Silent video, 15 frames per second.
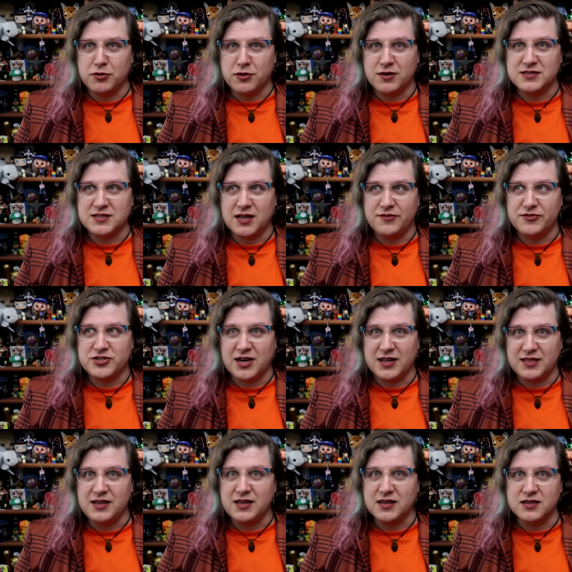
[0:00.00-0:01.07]
put on television, I
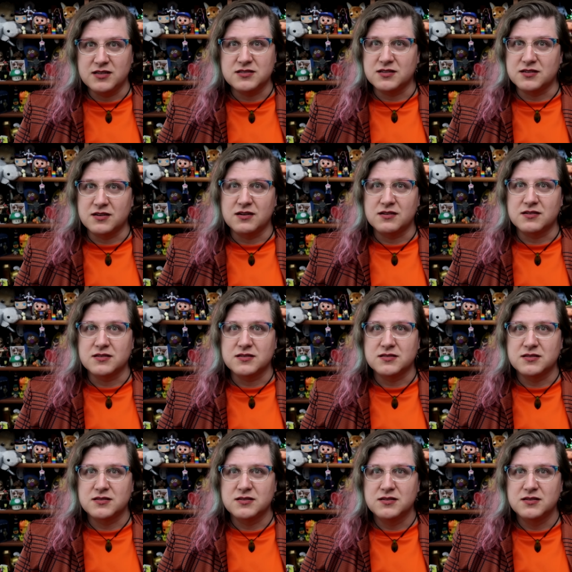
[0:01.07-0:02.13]
think it is the
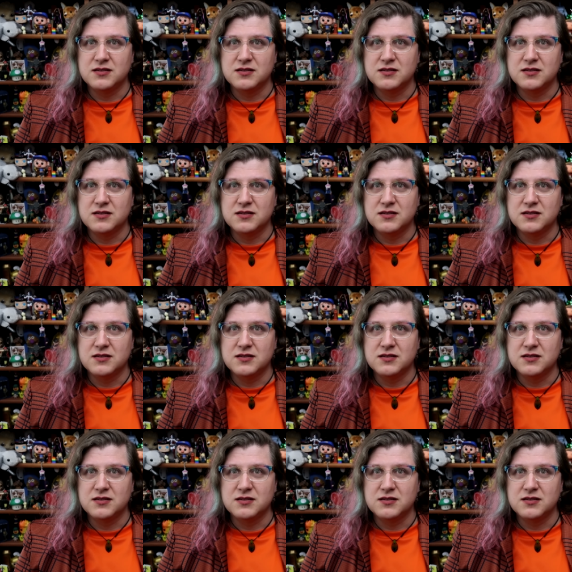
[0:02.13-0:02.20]
darkest.